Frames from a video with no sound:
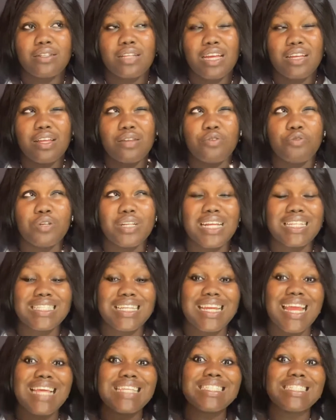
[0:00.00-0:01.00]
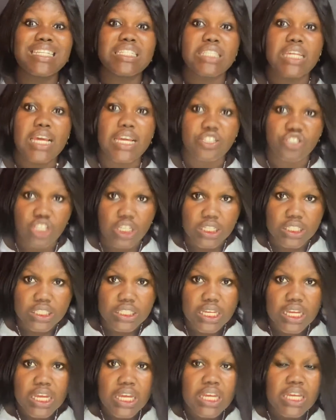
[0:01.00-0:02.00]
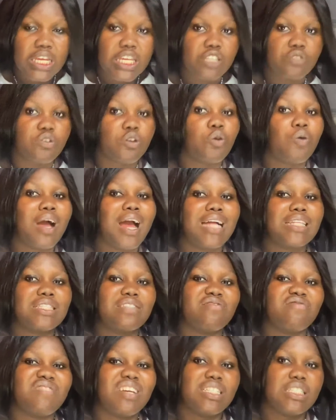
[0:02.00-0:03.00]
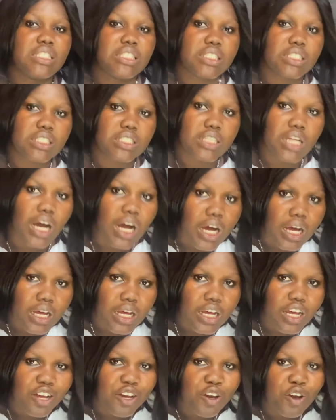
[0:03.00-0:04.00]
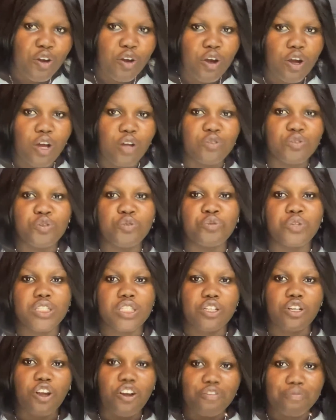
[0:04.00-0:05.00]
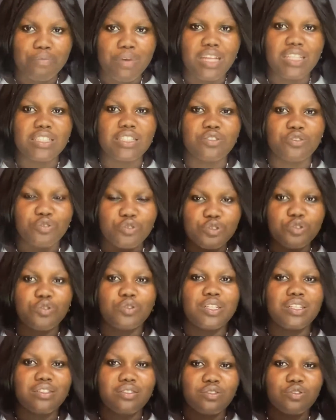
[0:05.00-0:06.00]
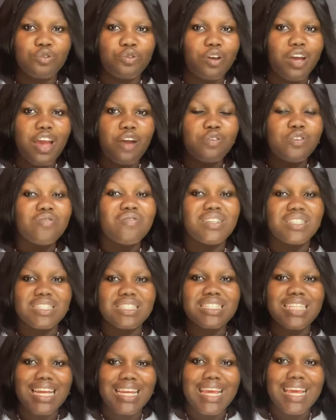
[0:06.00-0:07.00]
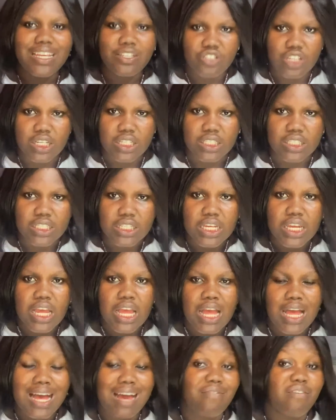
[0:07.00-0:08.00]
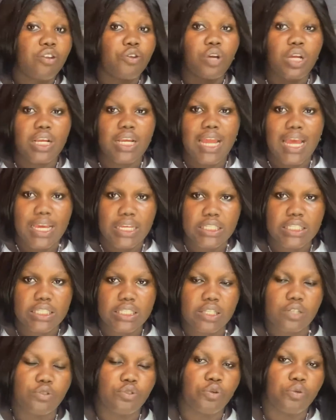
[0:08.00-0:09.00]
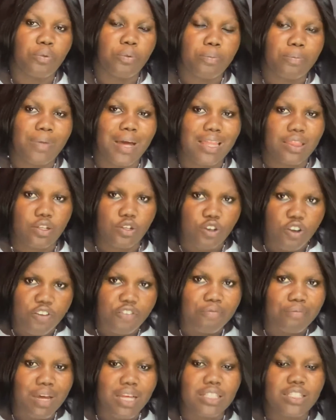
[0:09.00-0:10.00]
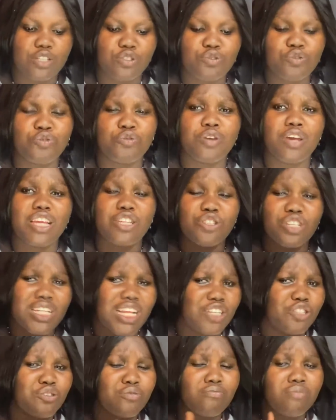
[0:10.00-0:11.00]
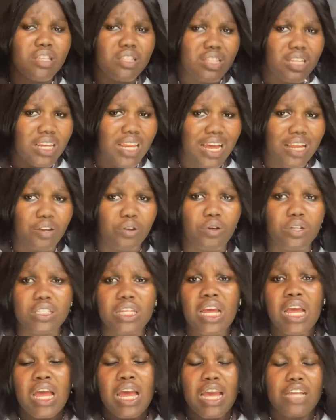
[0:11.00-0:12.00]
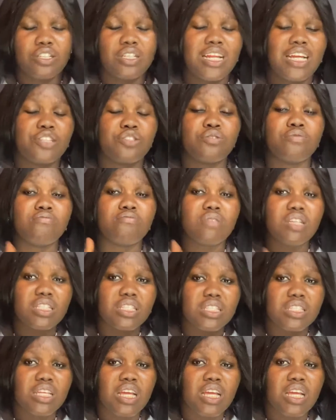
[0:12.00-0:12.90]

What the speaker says: anyone that's an estate agent is required to register with the government. So every registered agent are recognized by the government. So ensure that you meet the landlord, ensure that you meet